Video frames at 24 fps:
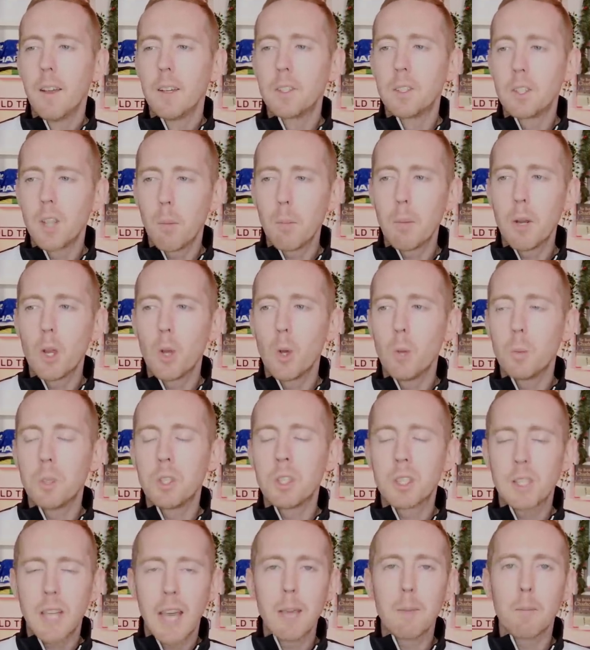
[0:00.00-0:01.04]
somebody who was
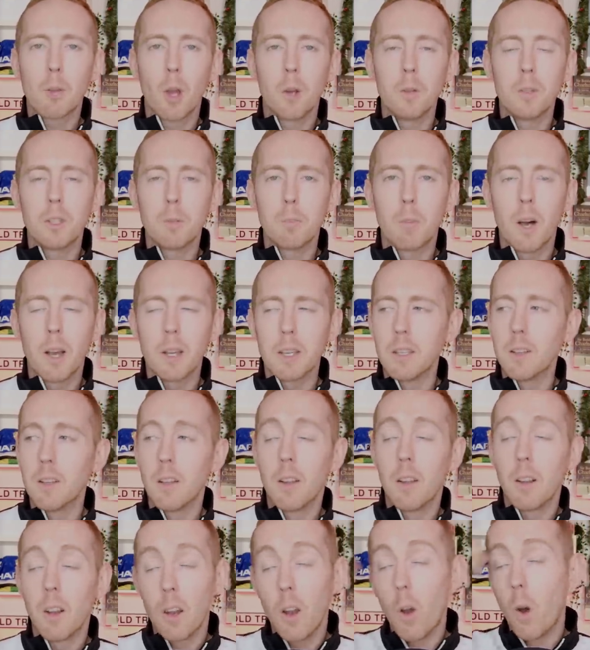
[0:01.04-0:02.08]
scapegoated by
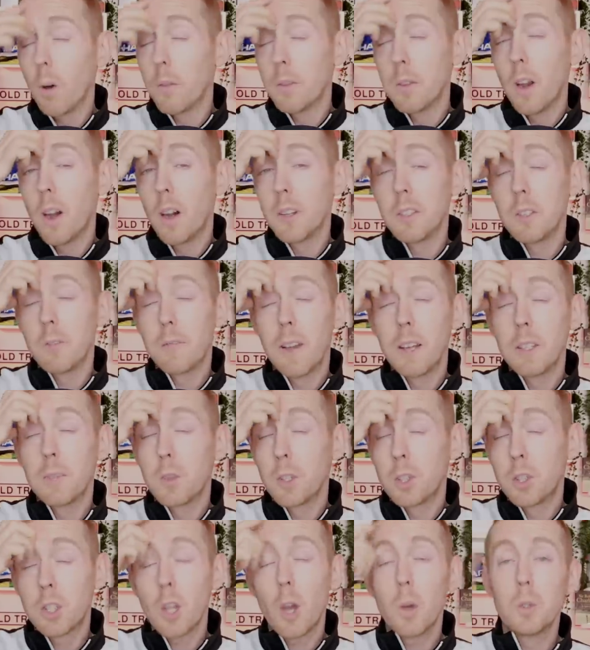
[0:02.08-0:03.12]
a lot of United fans
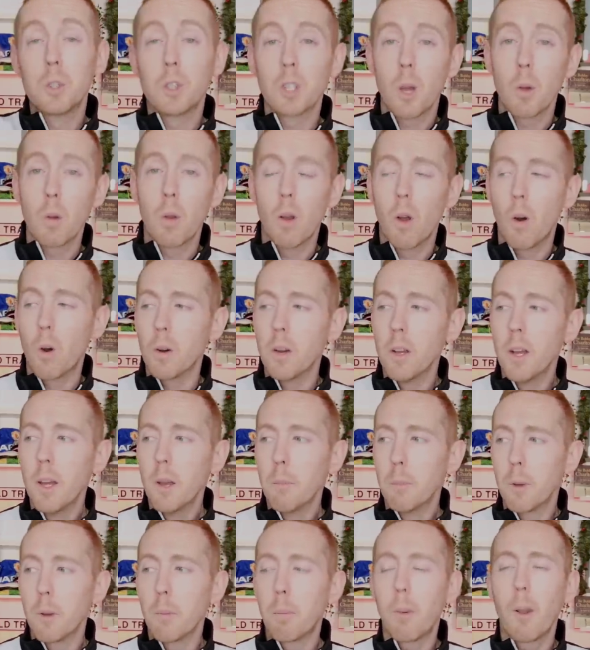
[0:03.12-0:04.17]
for so, so long,
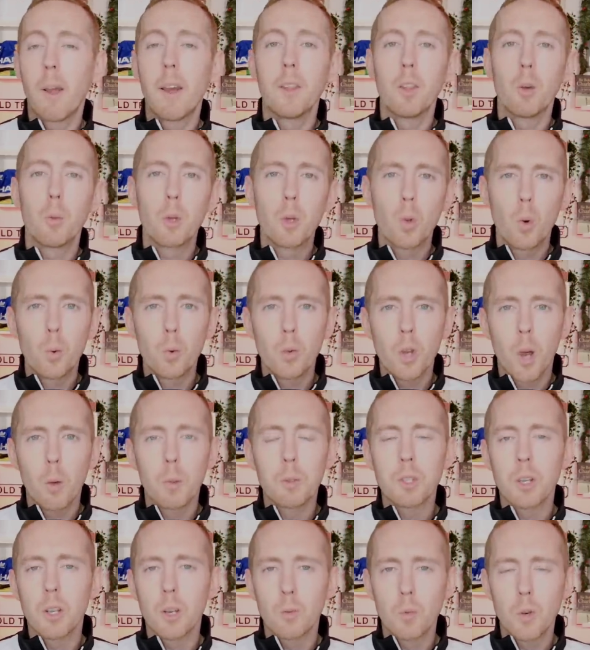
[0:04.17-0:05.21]
but a player that we all know
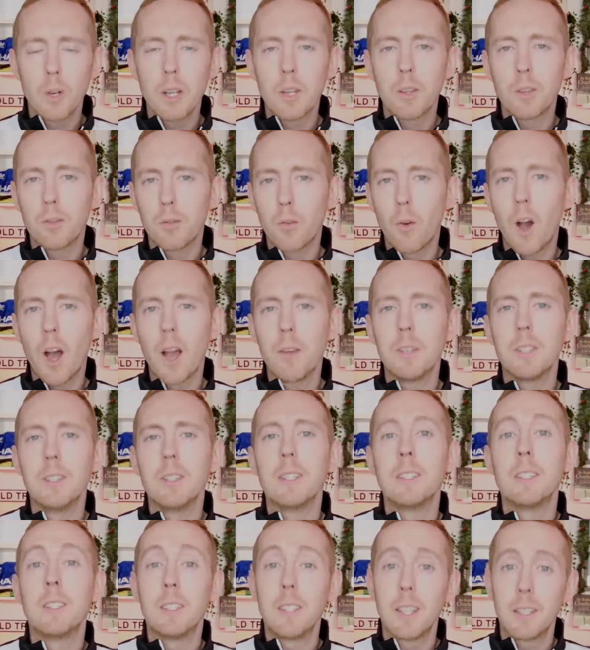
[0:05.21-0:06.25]
is going to really thrive in
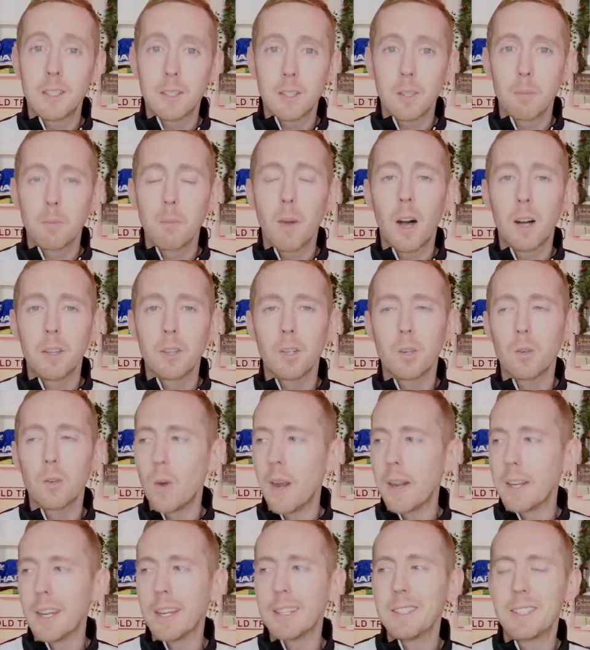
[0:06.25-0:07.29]
this system under
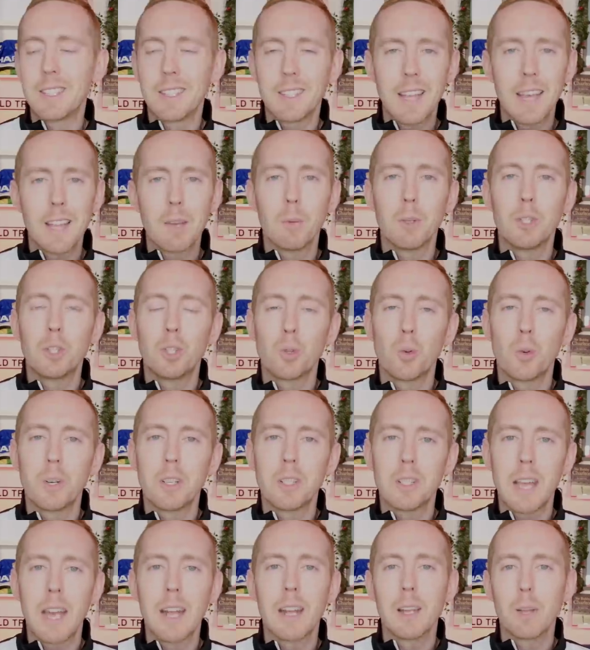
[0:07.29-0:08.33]
Rani. And today we saw
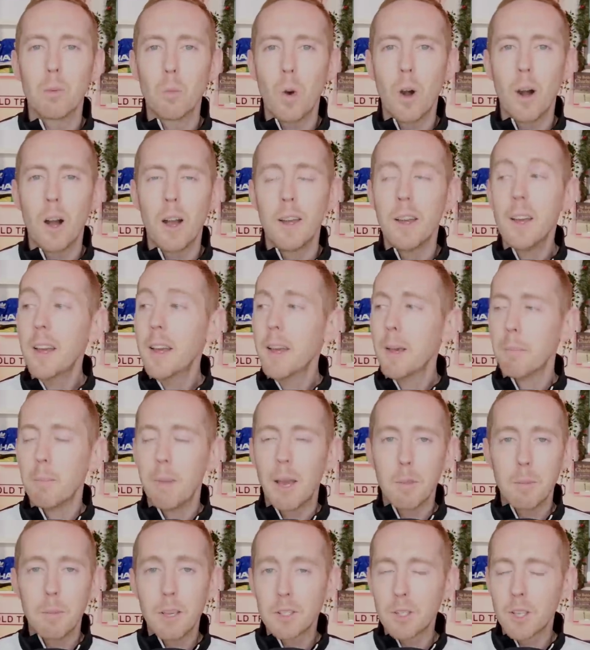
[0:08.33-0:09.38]
exactly why.
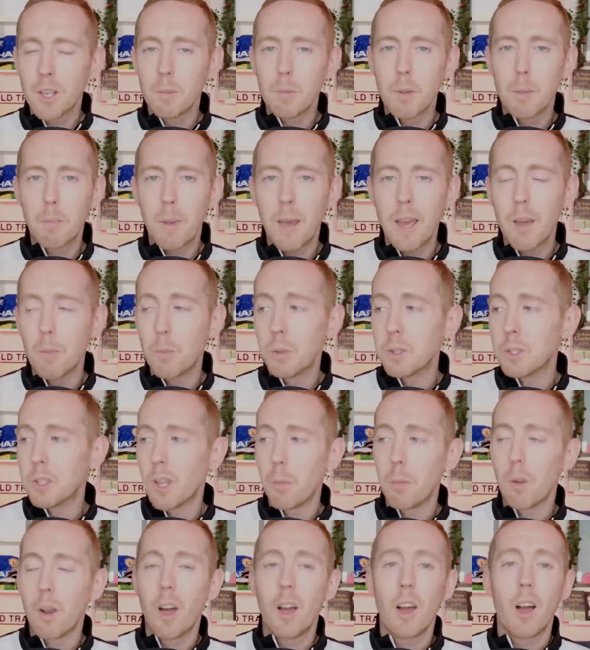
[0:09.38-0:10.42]
Maybe he's going to be paired with
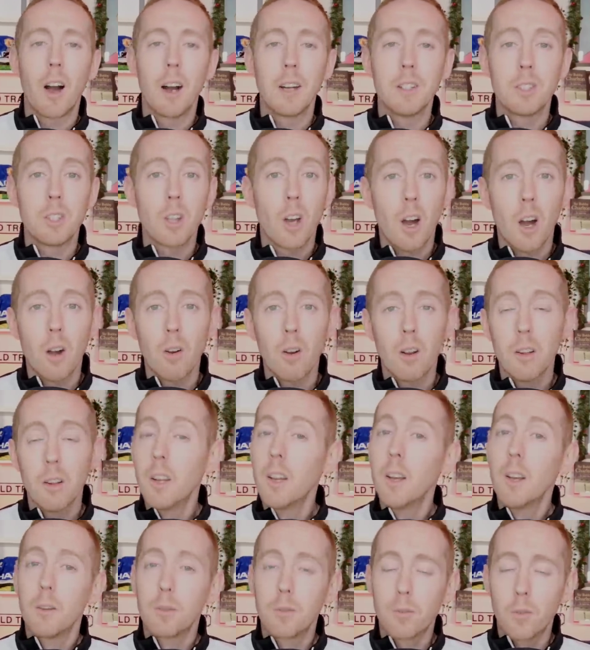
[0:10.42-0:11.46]
someone like Haidara
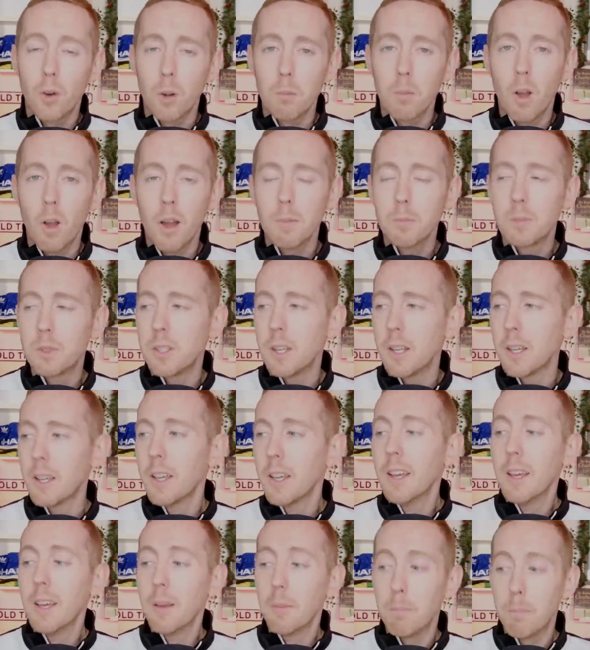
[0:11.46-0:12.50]
from Leipzig.
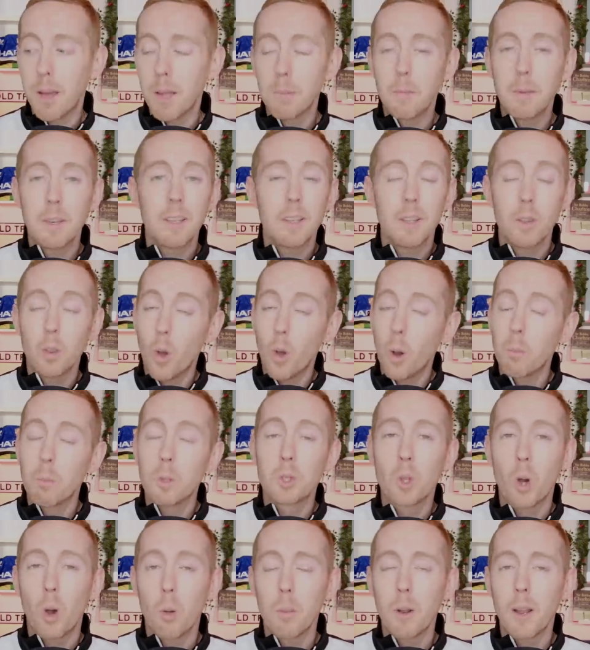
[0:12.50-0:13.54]
Maybe not
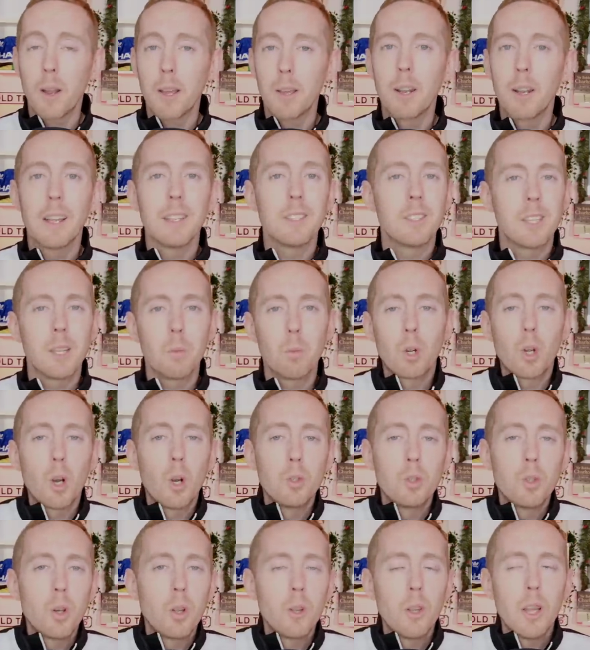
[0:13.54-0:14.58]
McTominay. Let's see what
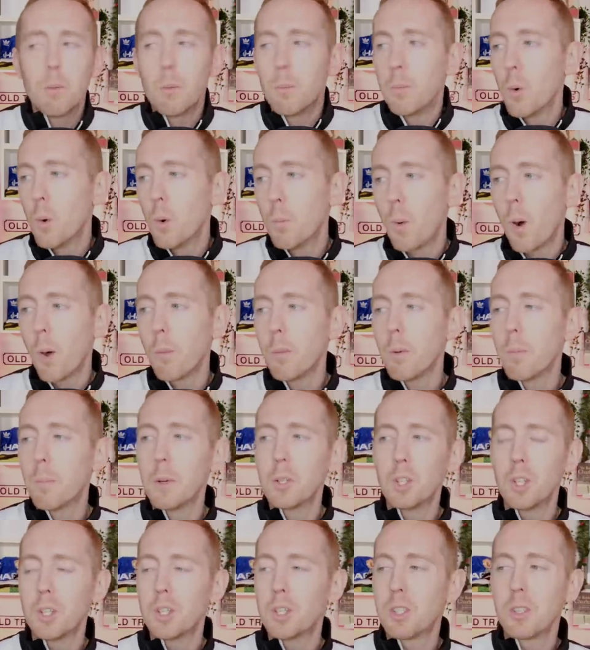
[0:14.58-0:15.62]
goes on there with Paul Pogba.
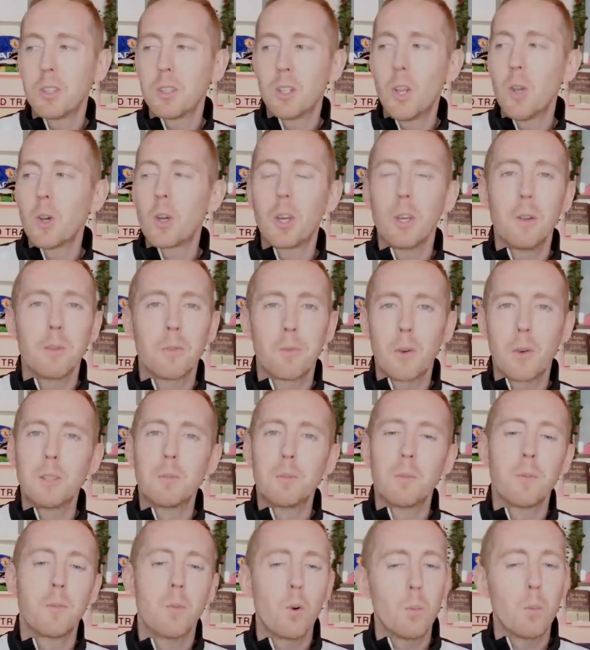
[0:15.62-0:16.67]
But just looking at
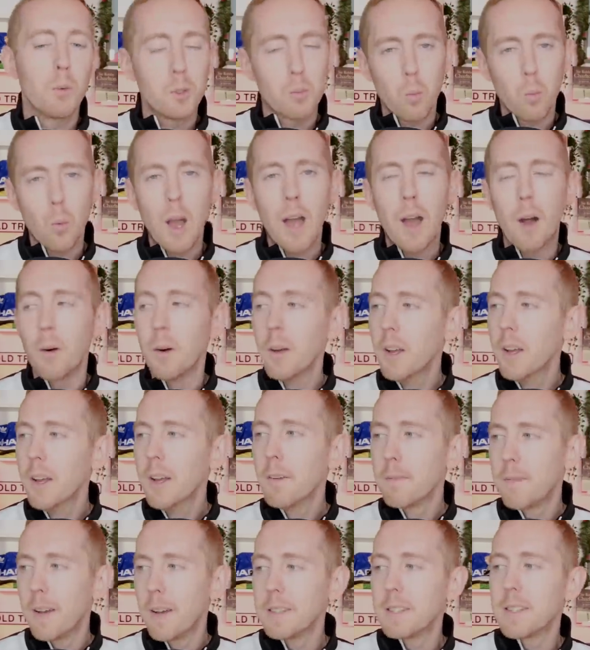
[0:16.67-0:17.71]
Fred's performance, wow,
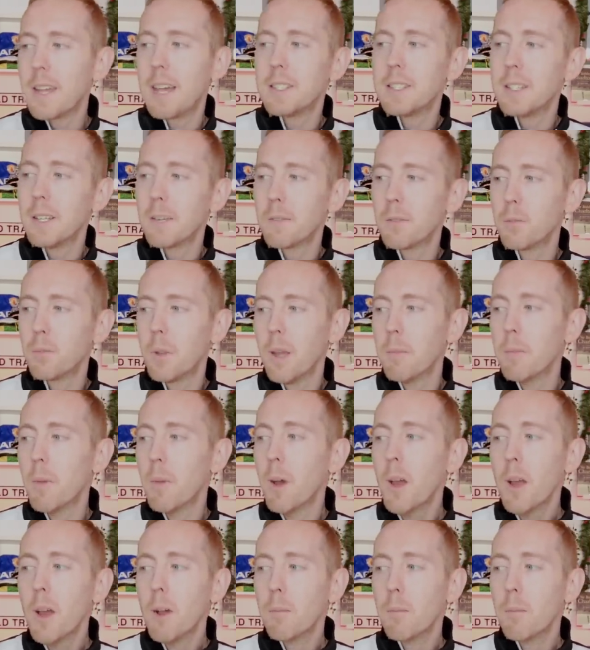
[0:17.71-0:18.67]
fantastic from him.